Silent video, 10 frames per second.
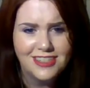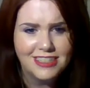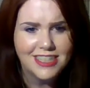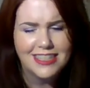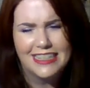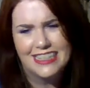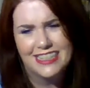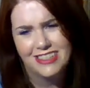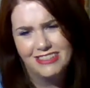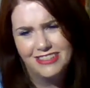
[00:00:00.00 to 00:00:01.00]

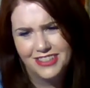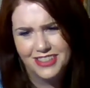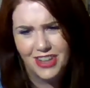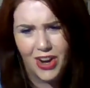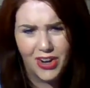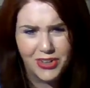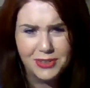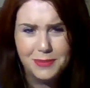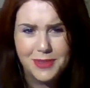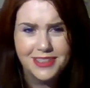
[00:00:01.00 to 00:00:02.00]
Oh, it's
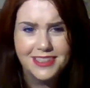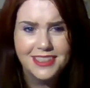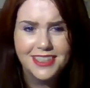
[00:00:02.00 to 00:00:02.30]
horrible.